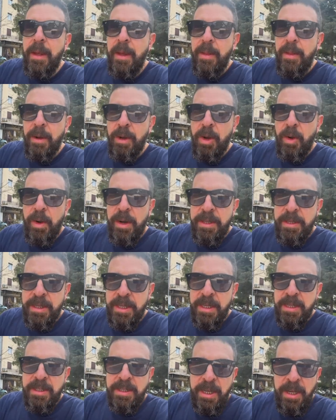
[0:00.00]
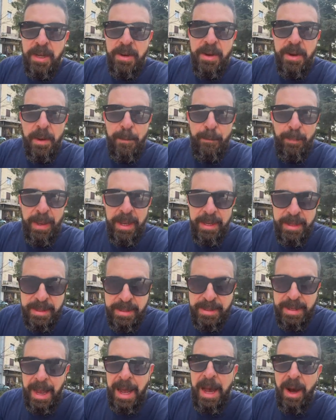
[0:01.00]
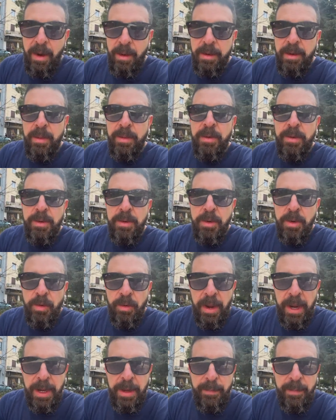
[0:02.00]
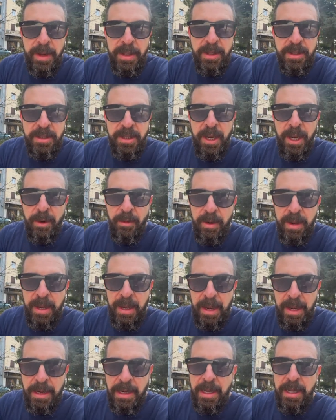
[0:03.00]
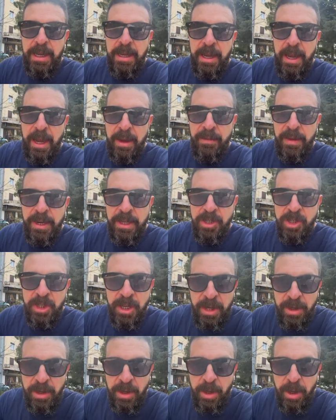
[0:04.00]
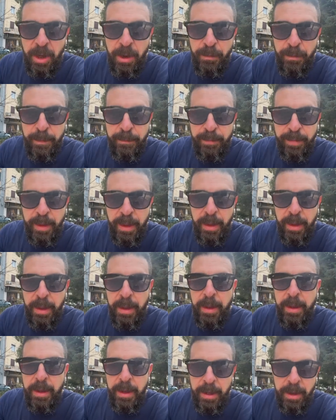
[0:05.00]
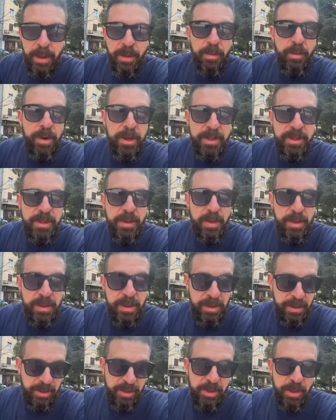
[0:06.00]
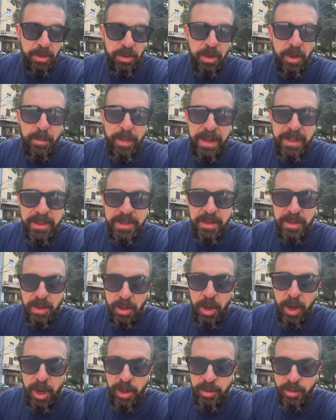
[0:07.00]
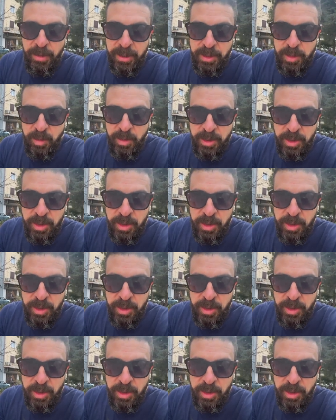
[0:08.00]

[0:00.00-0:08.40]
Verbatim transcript: They're going to continue to pin down the Ukraine military in Kiev and in Chernigov. In other words, the encirclements, the cauldrons will